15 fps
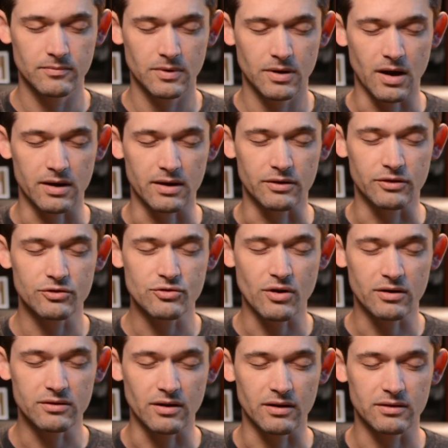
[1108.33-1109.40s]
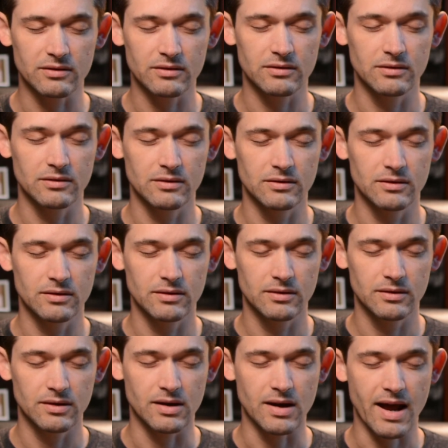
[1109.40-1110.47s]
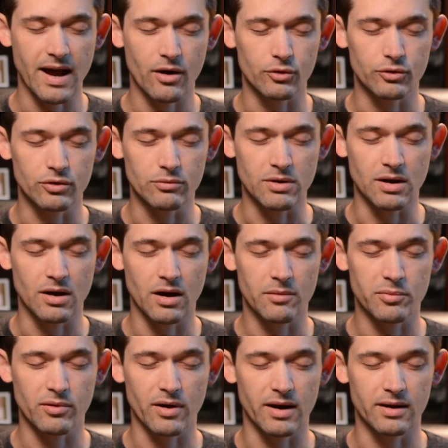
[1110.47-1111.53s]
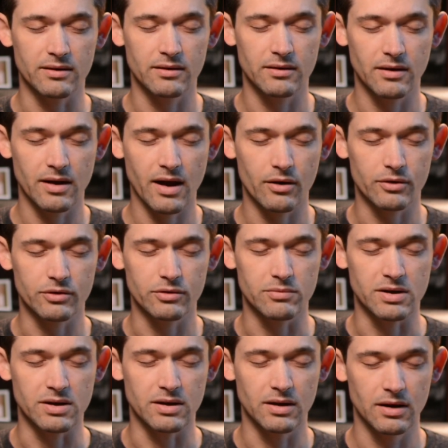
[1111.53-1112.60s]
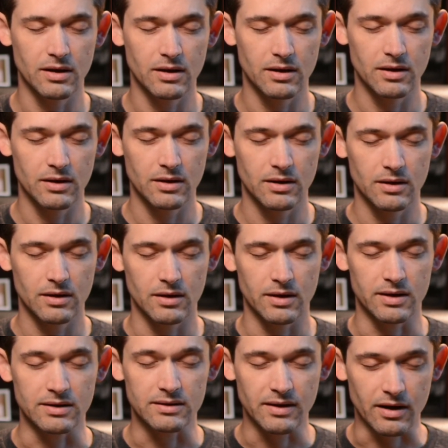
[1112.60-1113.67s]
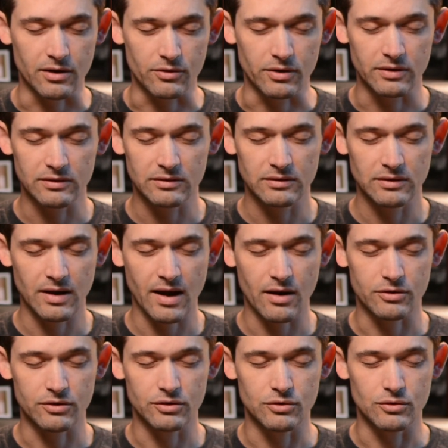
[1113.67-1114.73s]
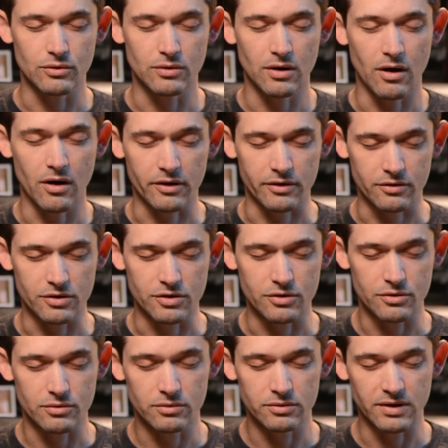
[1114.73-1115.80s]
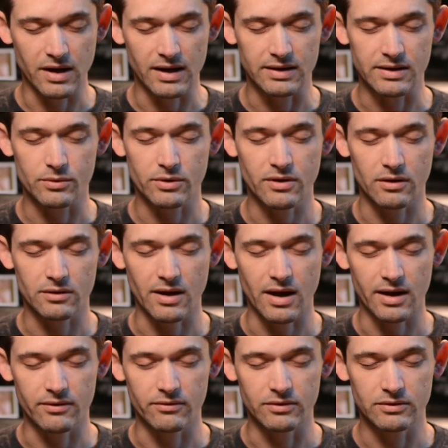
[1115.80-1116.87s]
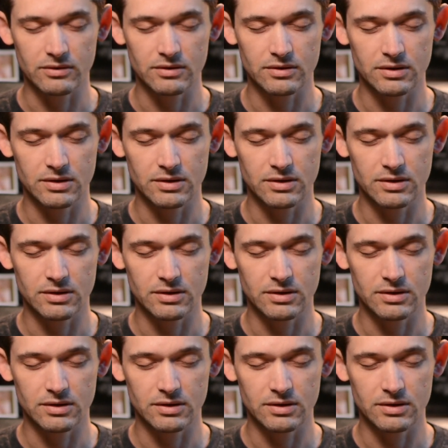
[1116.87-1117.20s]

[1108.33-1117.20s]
God, instruct us in how to be upright, how to be integrous, how to honor you daily with our lives.